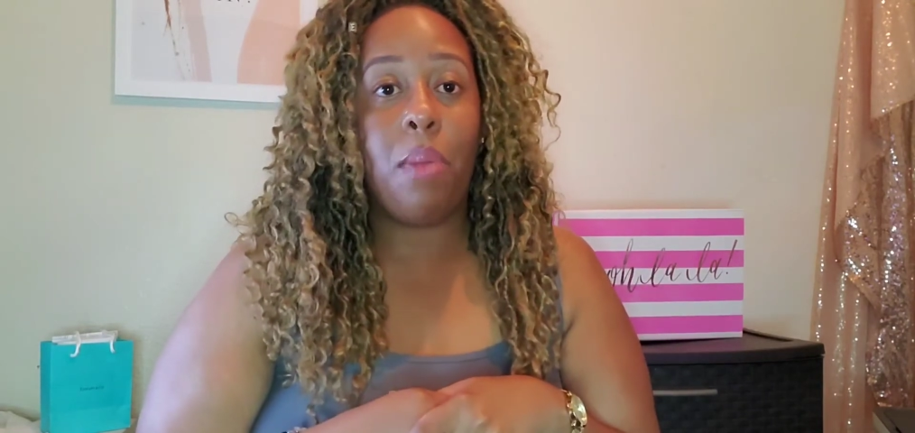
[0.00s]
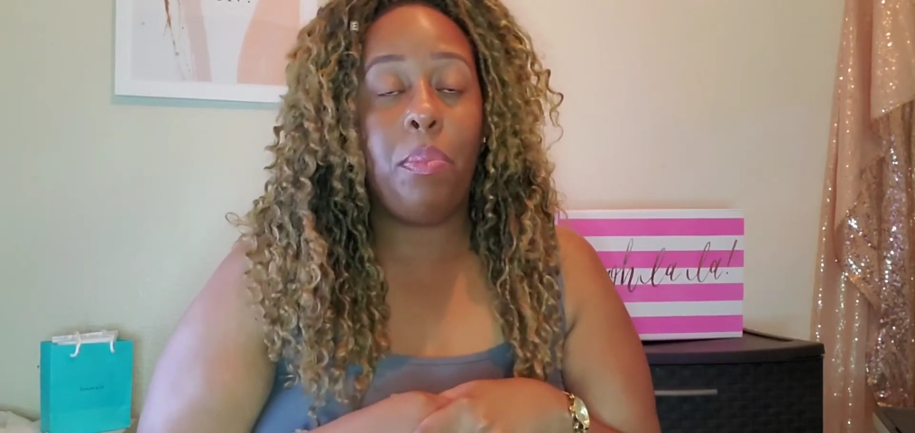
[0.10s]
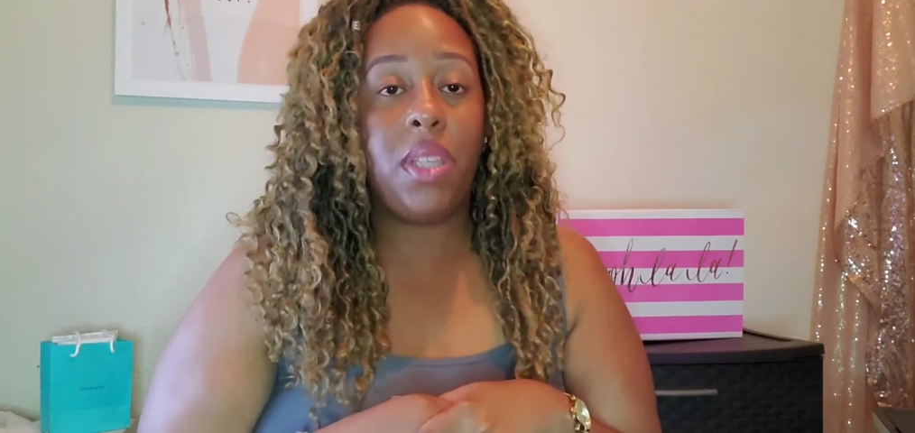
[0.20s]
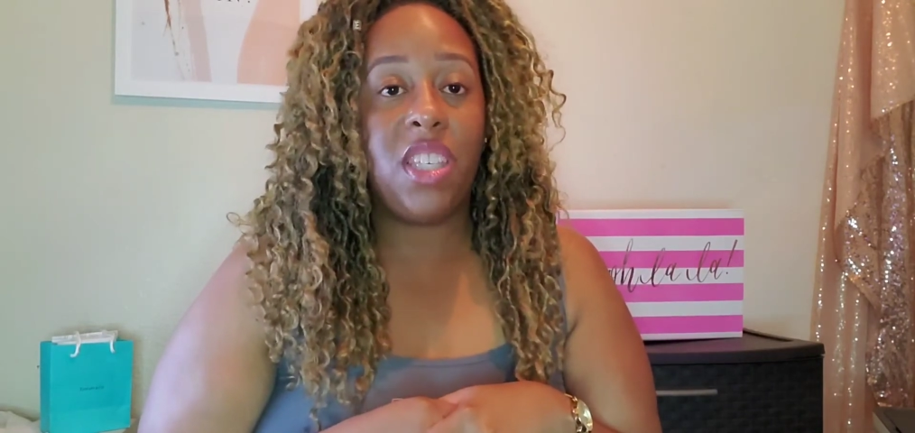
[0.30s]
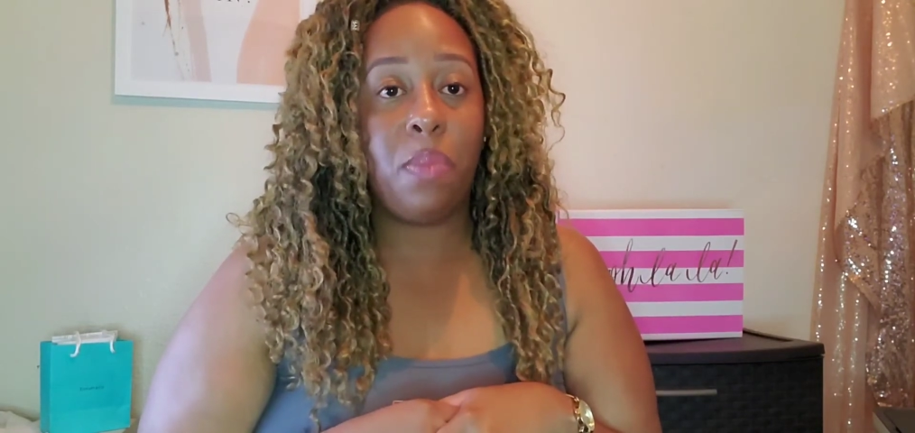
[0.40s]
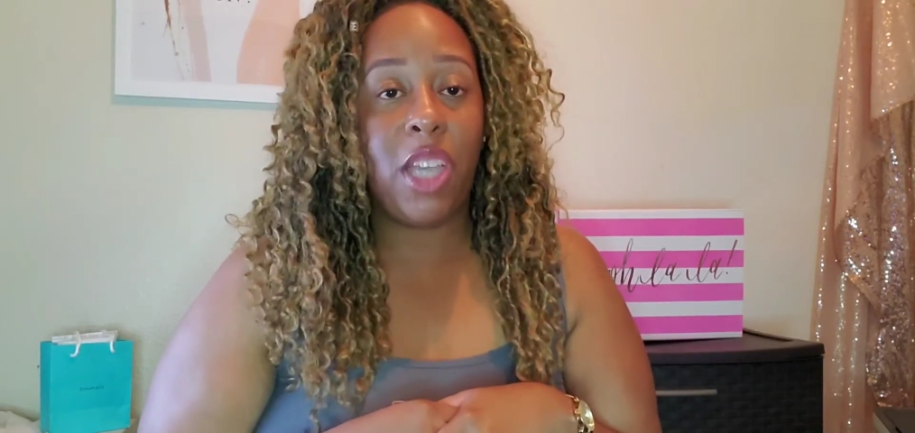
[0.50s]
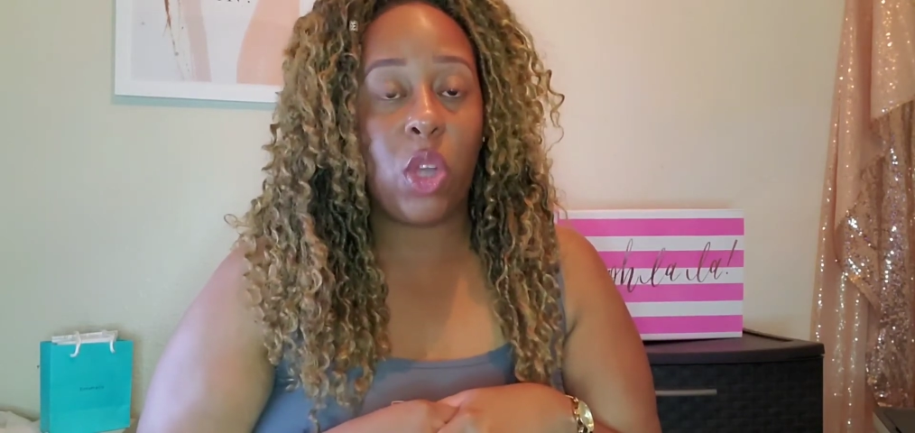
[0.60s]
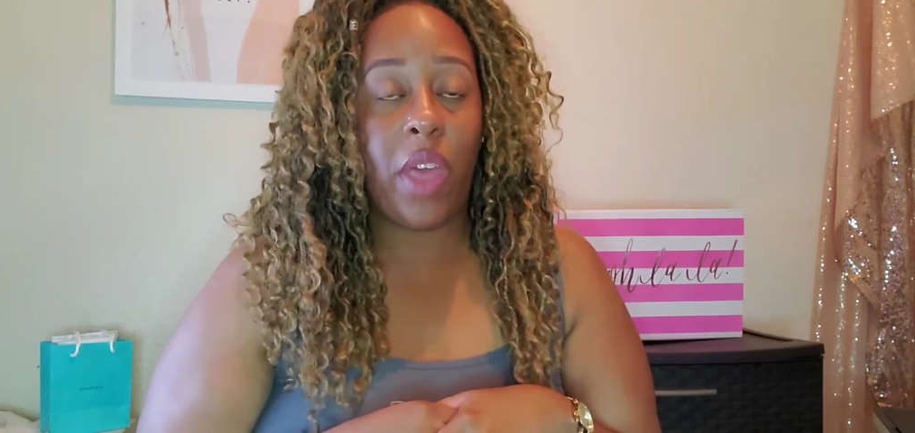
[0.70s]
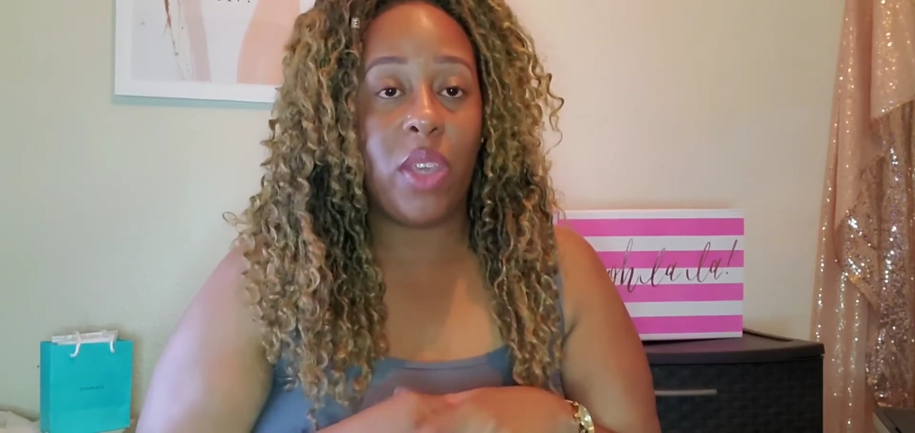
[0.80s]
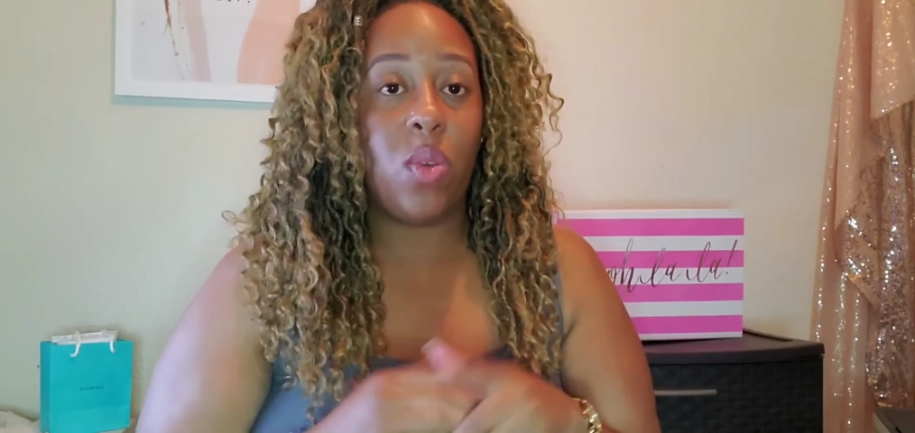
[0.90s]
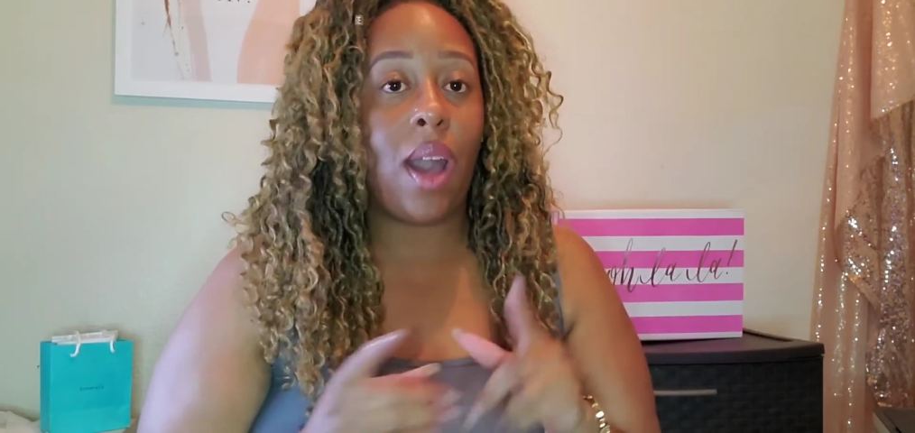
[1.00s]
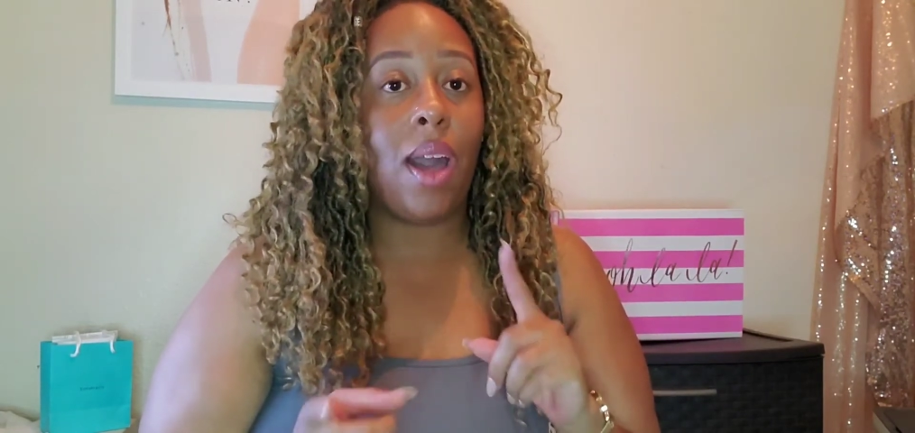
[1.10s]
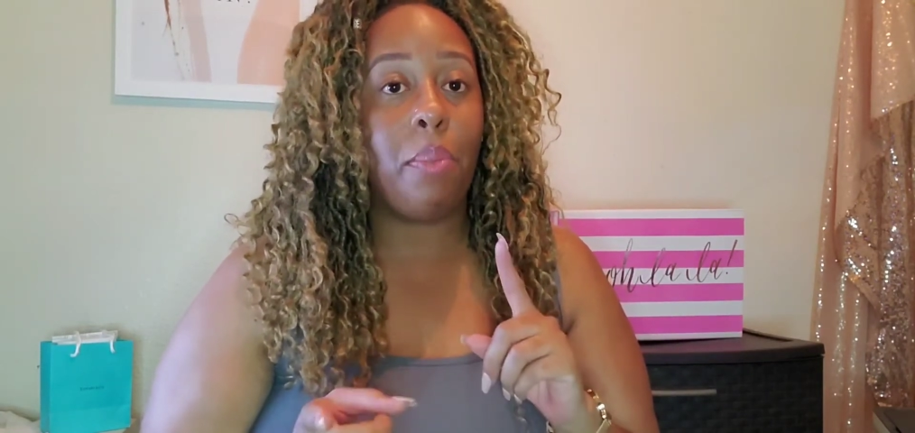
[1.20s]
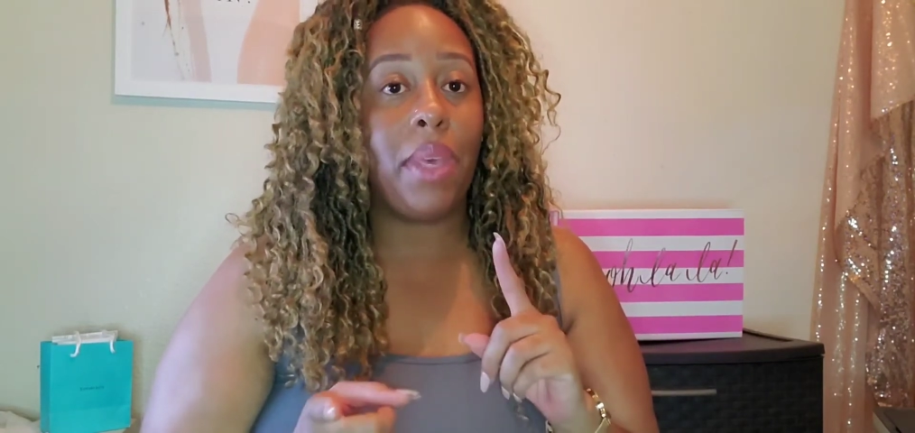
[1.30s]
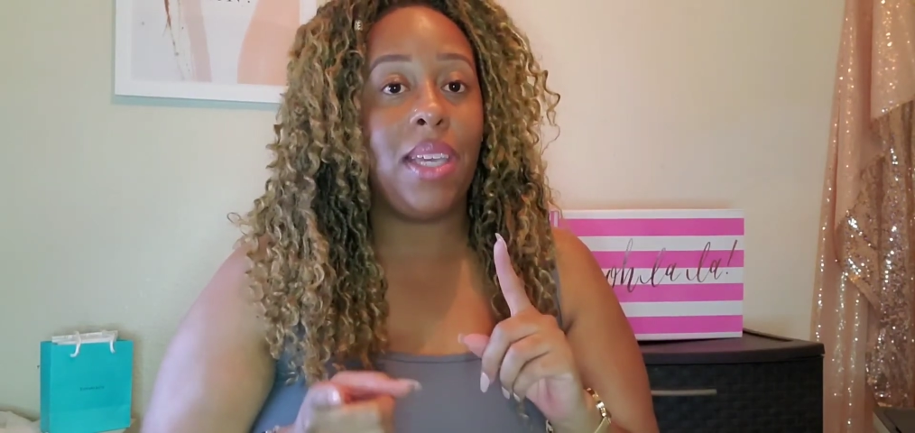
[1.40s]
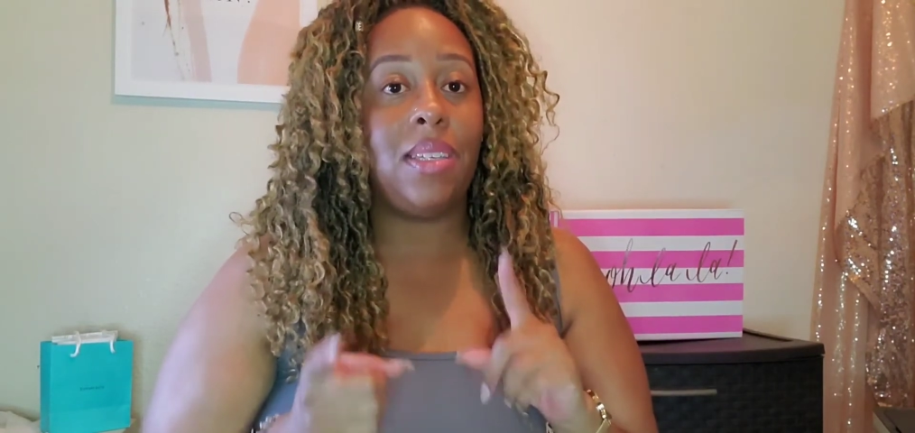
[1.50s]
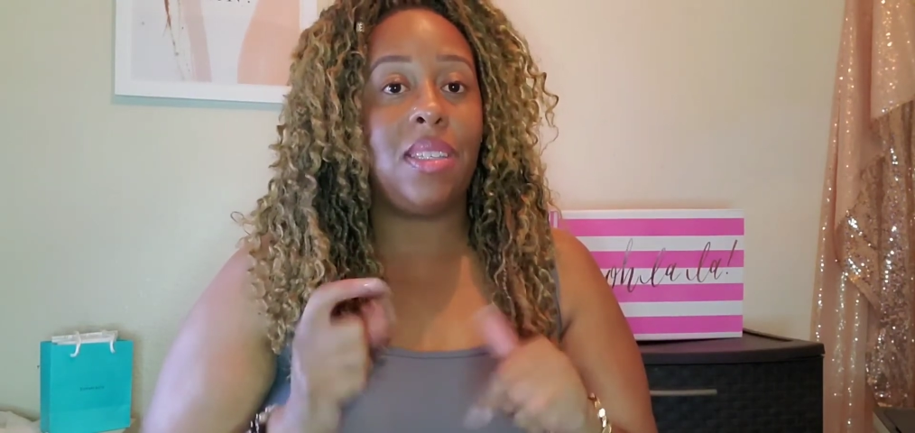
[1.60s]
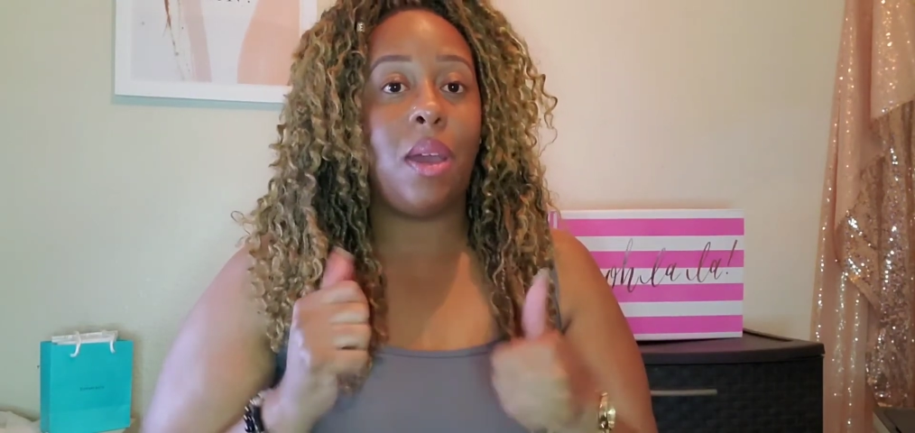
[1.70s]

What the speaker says: Please make sure that you comment,